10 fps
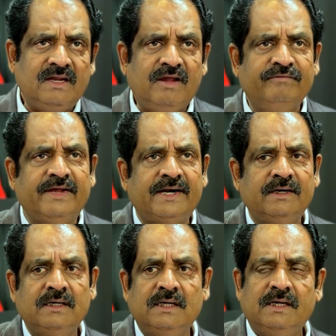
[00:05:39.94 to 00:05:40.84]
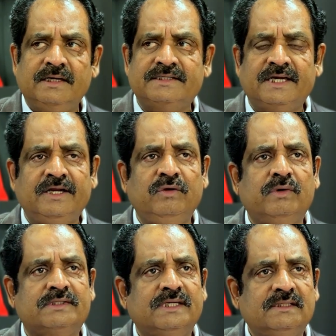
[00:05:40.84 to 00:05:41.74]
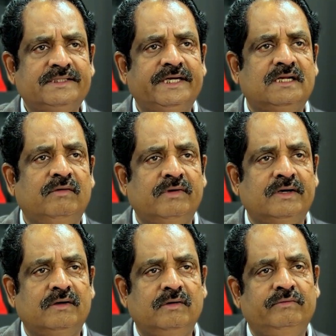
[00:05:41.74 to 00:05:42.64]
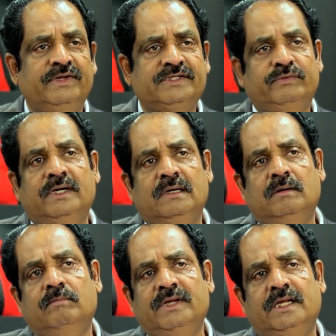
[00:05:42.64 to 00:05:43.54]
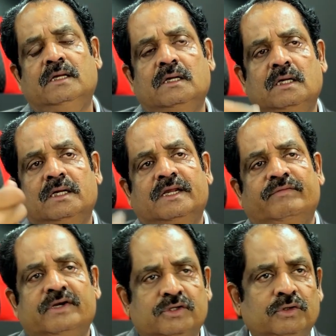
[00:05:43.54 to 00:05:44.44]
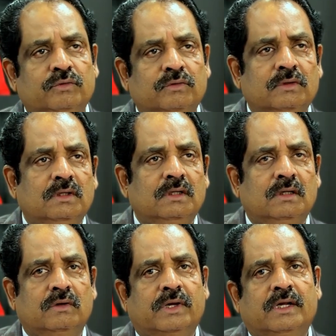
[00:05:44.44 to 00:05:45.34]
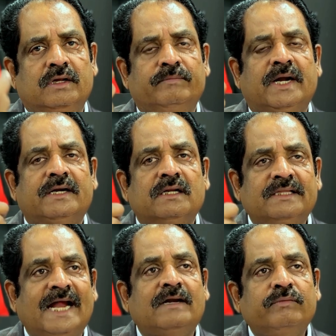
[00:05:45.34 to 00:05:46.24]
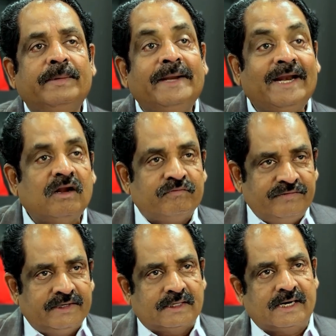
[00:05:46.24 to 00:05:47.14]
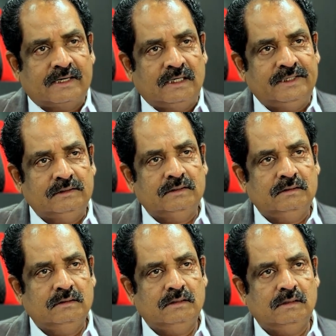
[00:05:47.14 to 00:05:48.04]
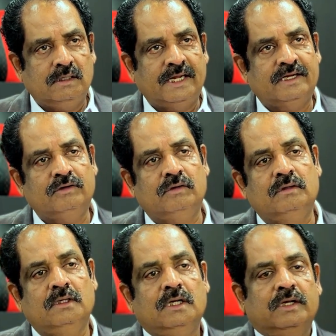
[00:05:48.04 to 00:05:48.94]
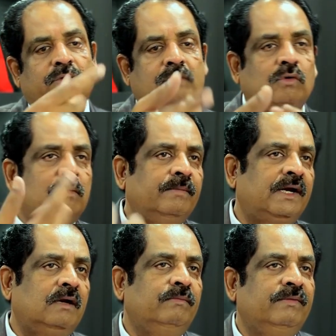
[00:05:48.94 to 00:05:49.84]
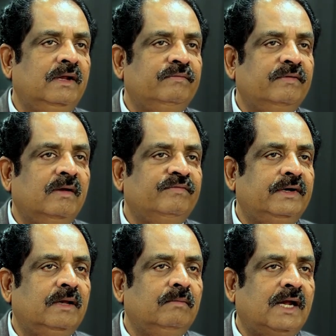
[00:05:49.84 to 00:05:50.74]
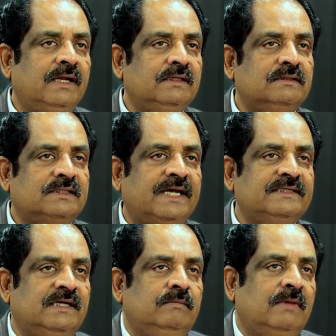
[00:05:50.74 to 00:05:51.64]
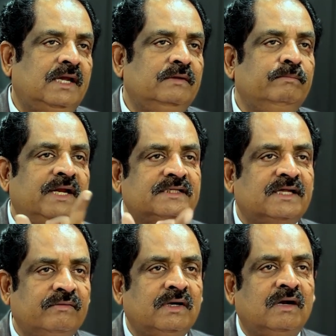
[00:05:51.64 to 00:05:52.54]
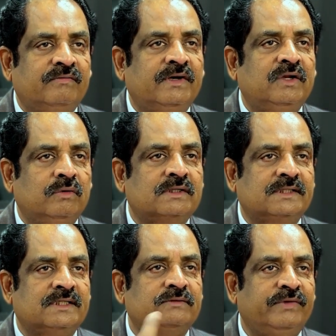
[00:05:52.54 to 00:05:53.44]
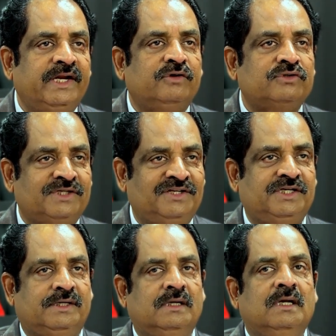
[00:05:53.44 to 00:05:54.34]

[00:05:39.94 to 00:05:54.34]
where it's a universal seat cover which will be given to you. Okay, but that may not fit correctly. Like, your coat may not be fitting my size and my blazer will not fit your size. We need to stitch it,